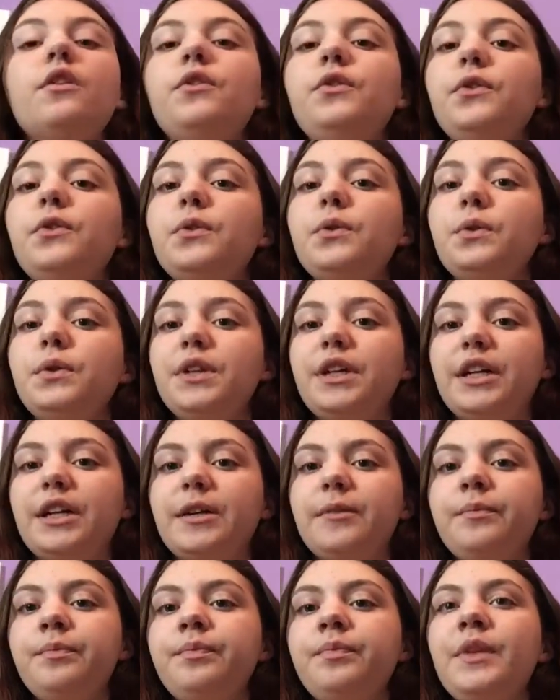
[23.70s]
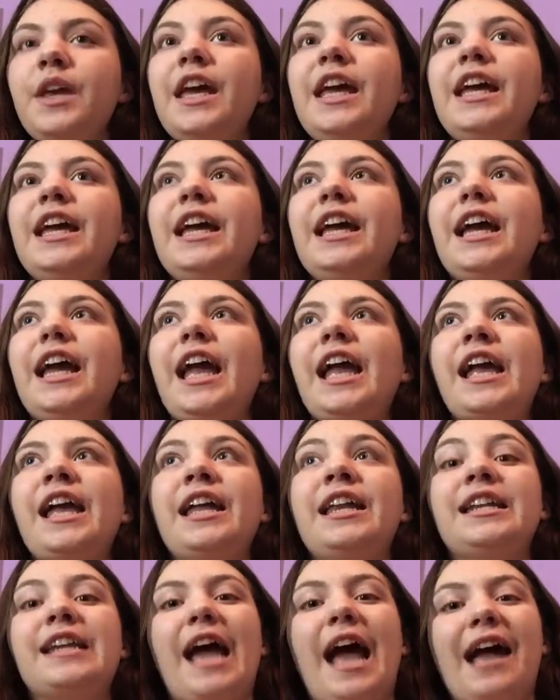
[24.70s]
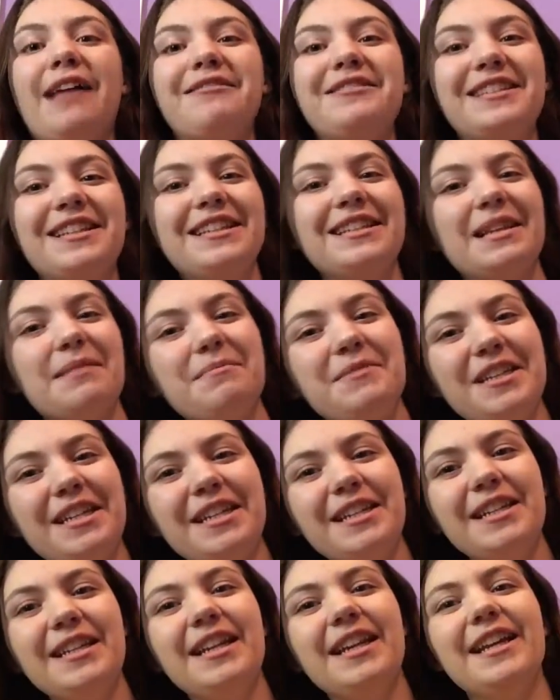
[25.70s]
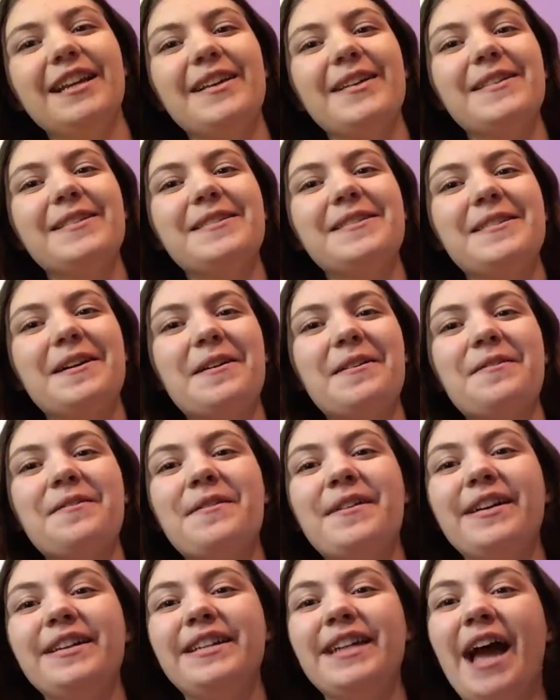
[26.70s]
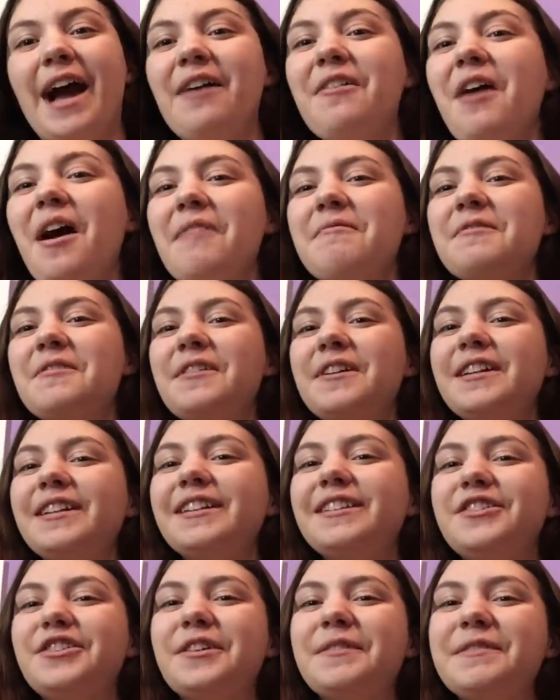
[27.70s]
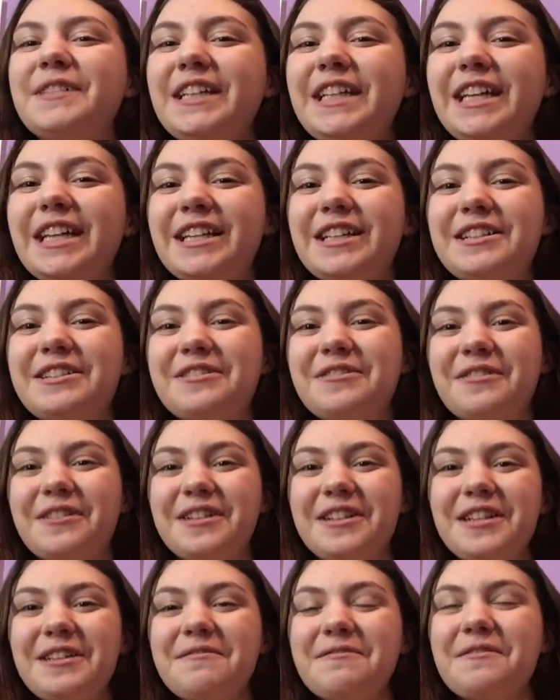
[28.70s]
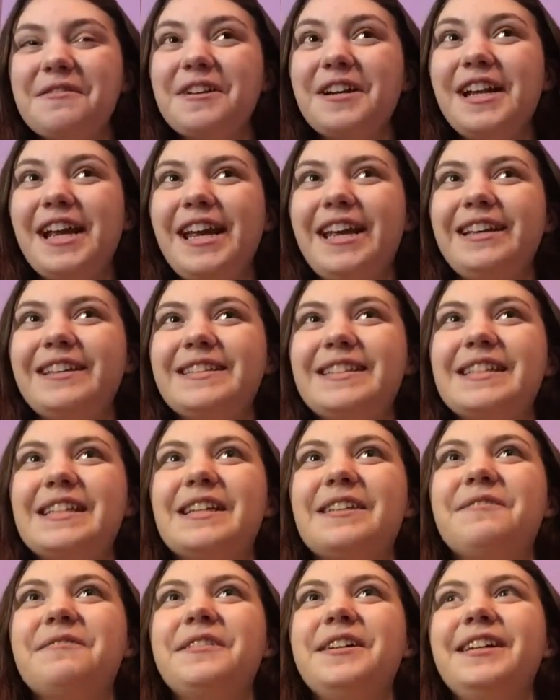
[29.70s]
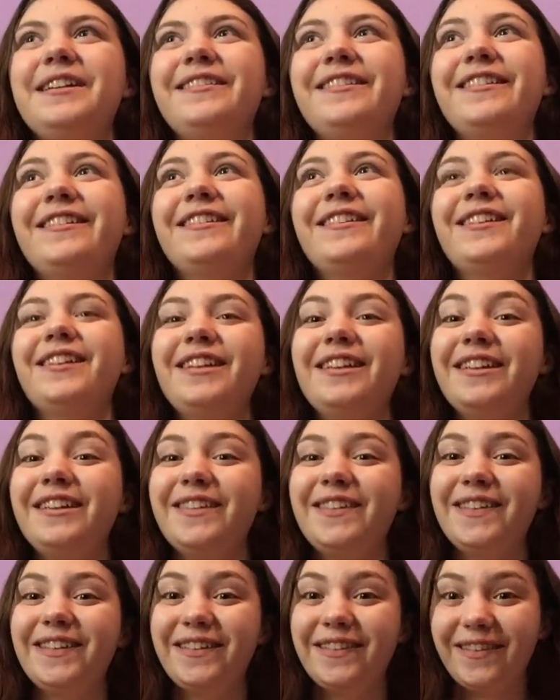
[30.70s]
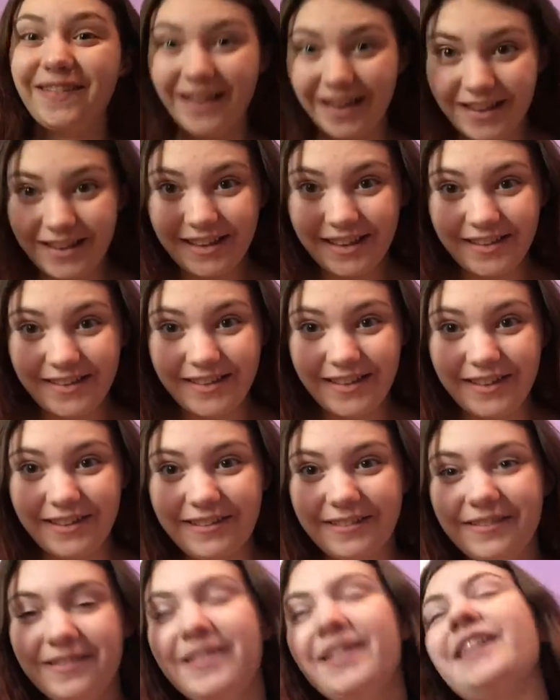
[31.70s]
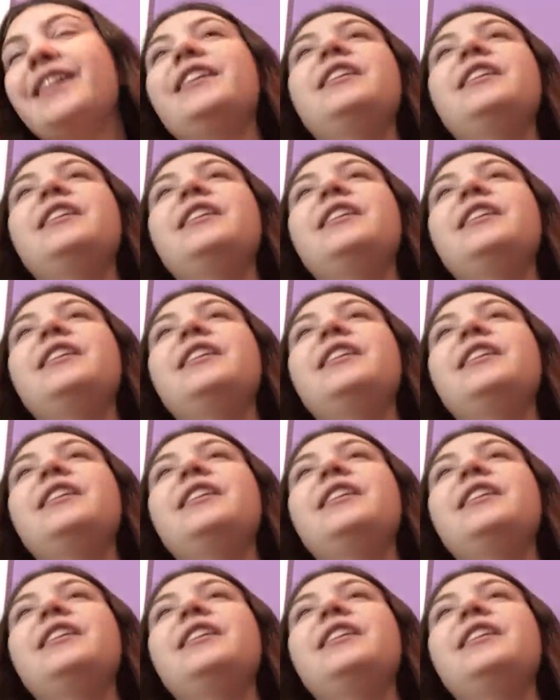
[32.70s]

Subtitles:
school year and I was accepted. So now I'm going to Germany in 24 days, which is insanely soon.